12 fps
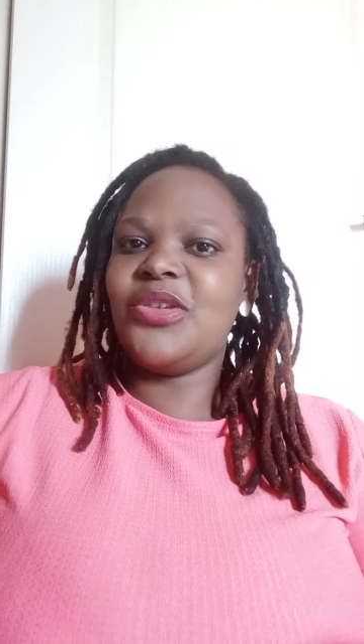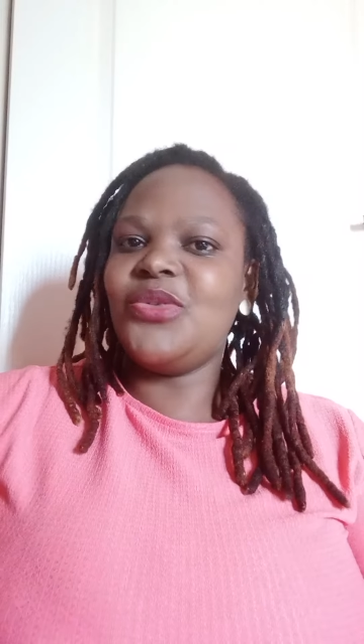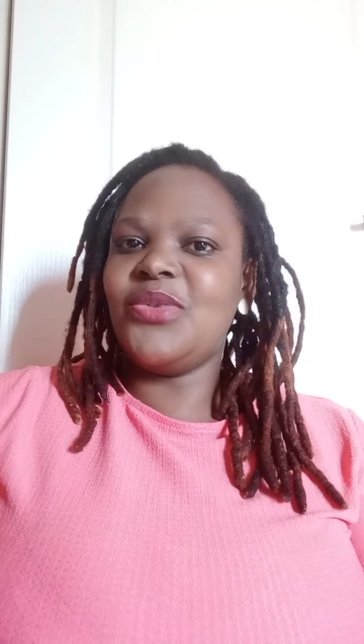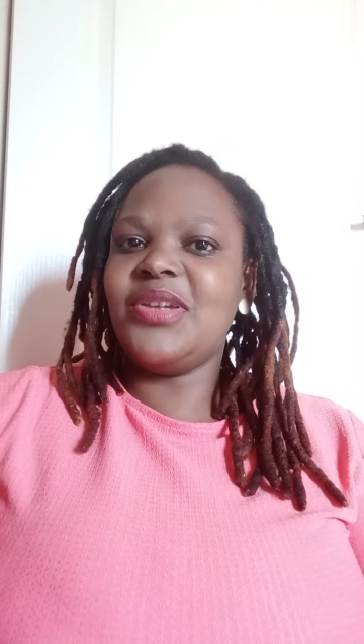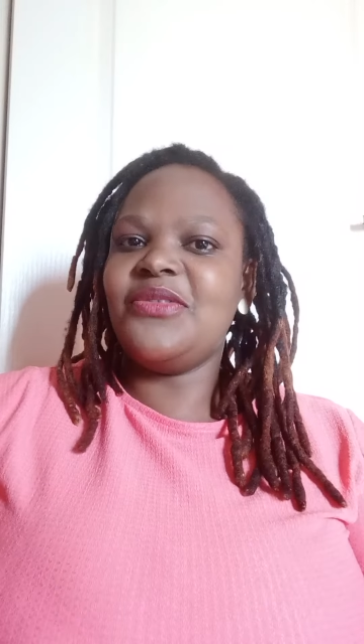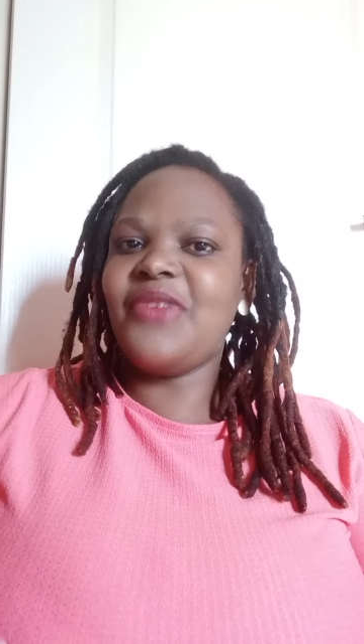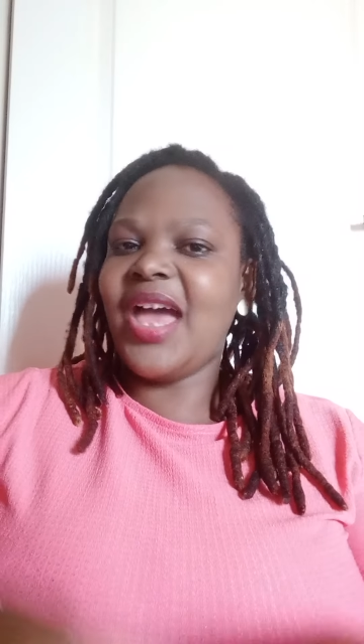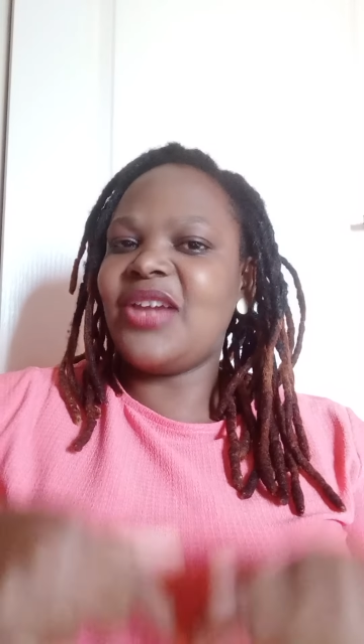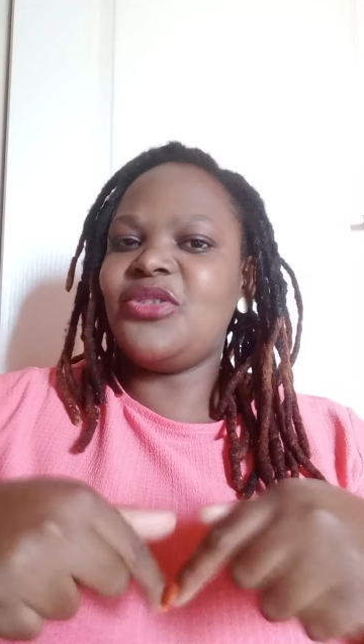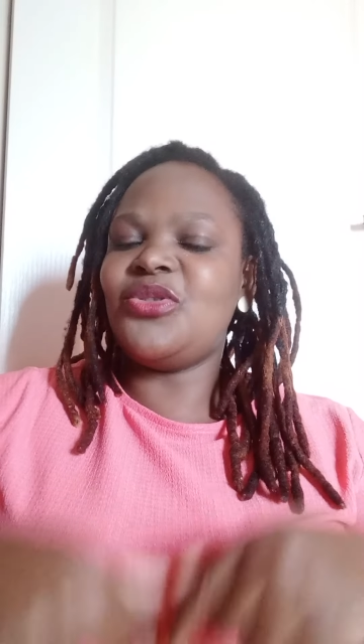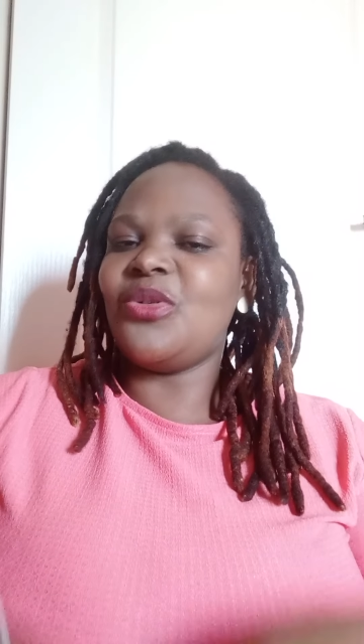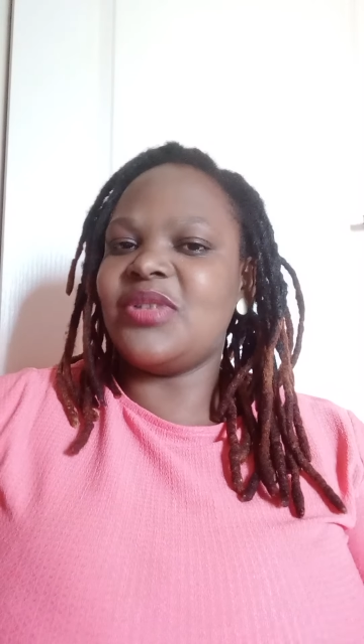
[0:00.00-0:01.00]
you if
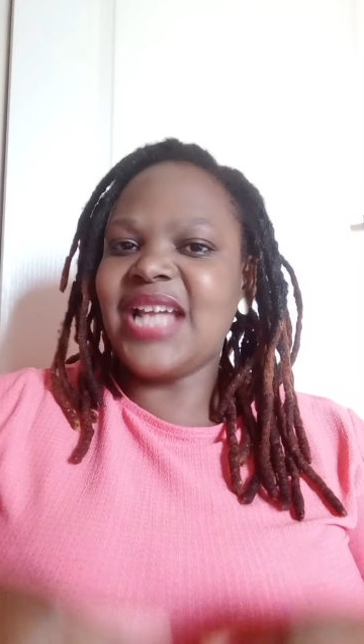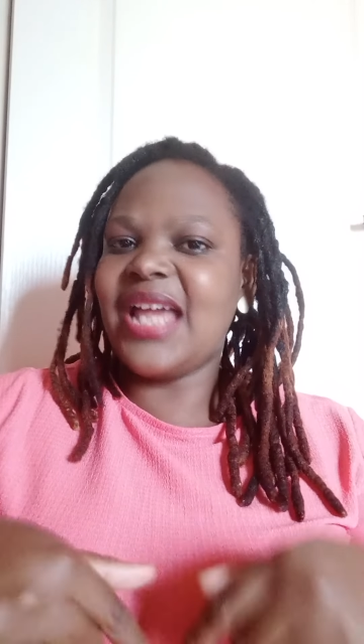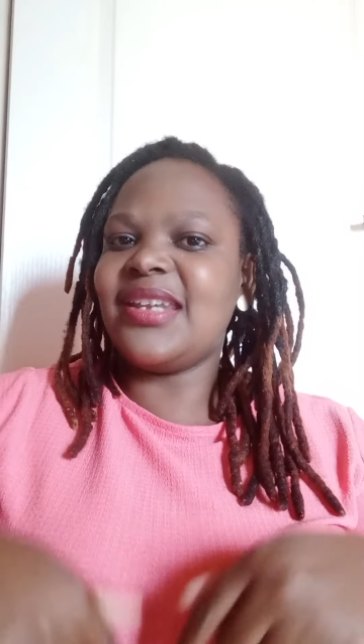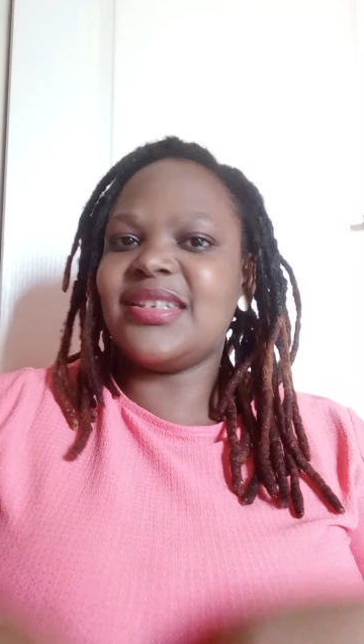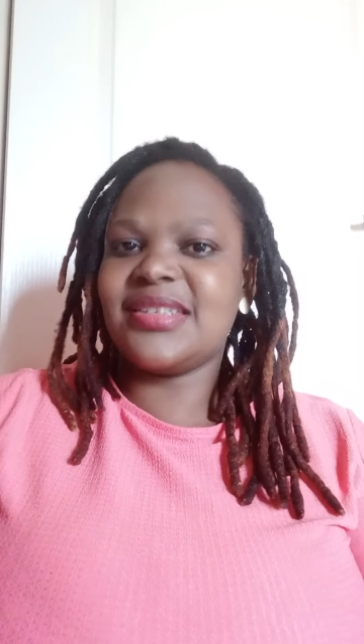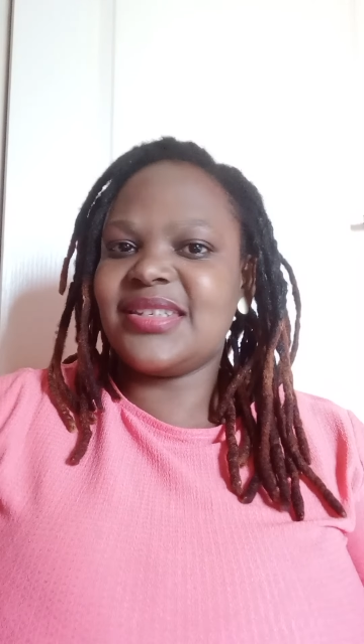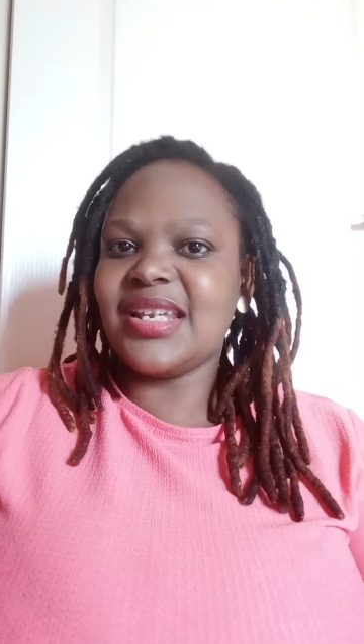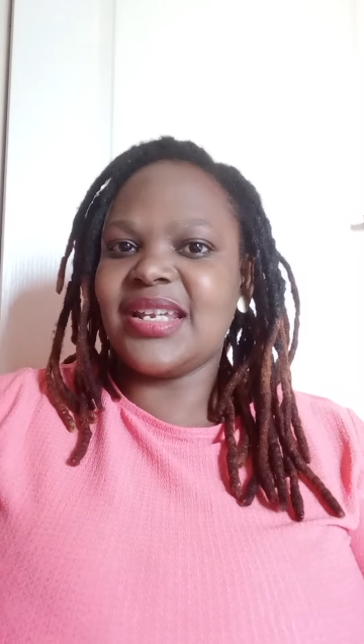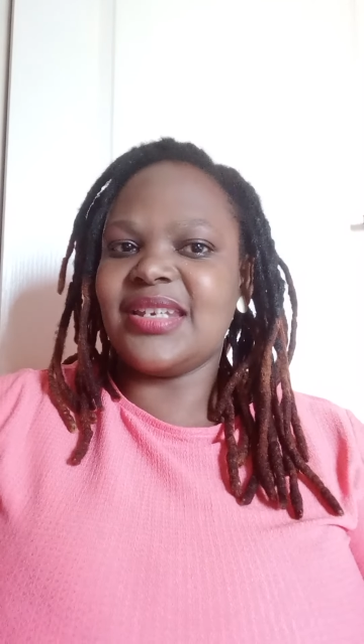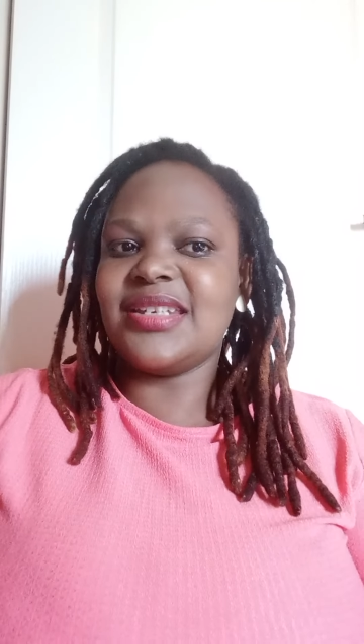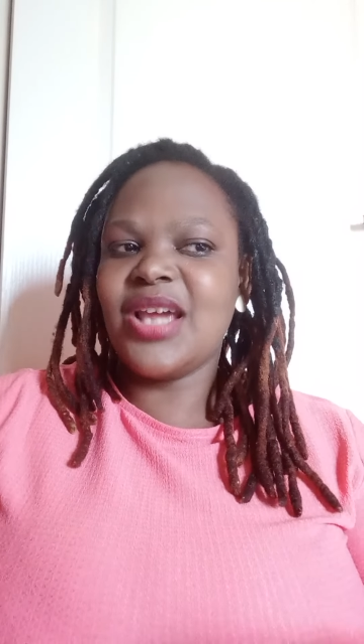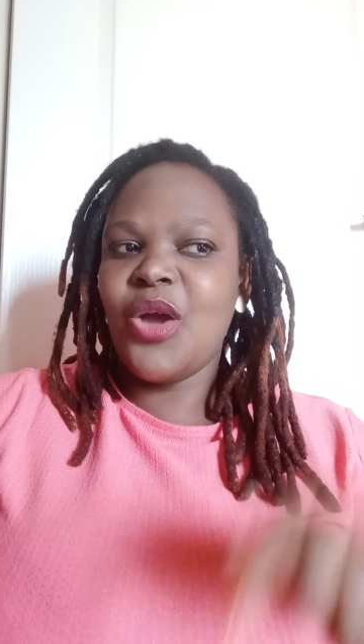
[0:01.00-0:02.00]
I don't
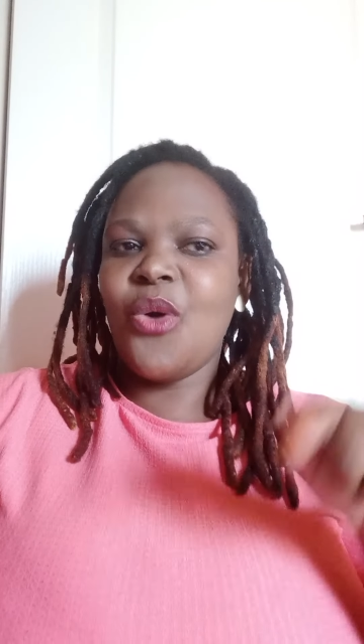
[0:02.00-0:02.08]
understand